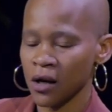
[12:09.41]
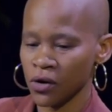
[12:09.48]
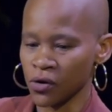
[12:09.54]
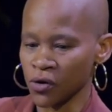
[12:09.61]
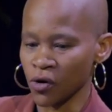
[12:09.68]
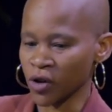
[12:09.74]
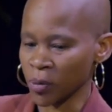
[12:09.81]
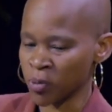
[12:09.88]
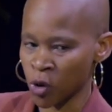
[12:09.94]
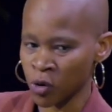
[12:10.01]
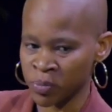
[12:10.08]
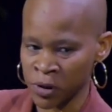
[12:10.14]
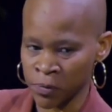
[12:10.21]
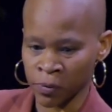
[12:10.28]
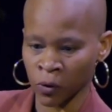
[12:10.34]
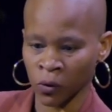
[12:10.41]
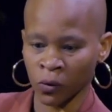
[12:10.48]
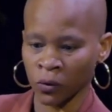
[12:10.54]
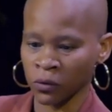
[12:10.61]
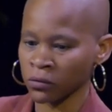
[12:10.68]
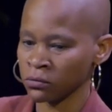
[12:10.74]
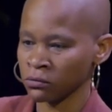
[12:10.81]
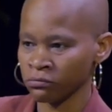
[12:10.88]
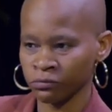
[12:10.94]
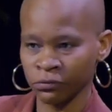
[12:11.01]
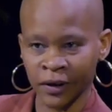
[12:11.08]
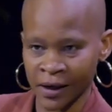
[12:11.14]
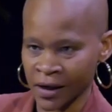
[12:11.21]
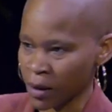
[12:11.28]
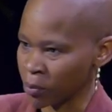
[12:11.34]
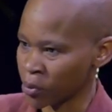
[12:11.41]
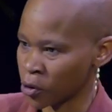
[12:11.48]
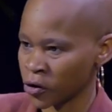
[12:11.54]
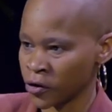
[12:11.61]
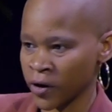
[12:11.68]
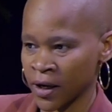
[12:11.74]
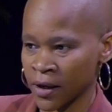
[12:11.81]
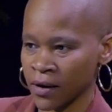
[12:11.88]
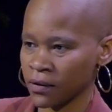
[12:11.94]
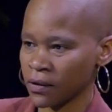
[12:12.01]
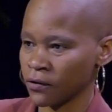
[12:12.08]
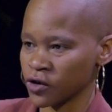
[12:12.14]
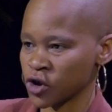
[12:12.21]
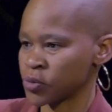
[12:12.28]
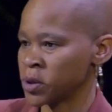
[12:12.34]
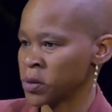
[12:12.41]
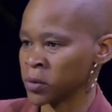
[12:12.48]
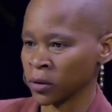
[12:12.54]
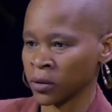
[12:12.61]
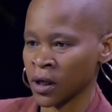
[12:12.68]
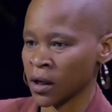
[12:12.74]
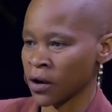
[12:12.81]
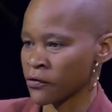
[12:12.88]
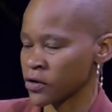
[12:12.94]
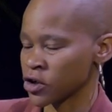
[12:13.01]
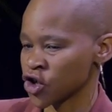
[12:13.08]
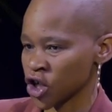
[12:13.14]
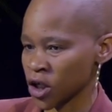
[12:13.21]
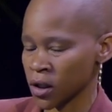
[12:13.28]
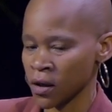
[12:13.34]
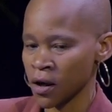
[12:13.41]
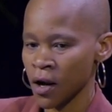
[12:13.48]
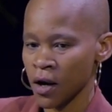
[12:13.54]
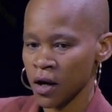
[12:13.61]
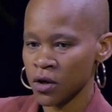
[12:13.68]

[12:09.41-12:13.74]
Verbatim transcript: you know, the poor people getting poorer, rich people getting richer.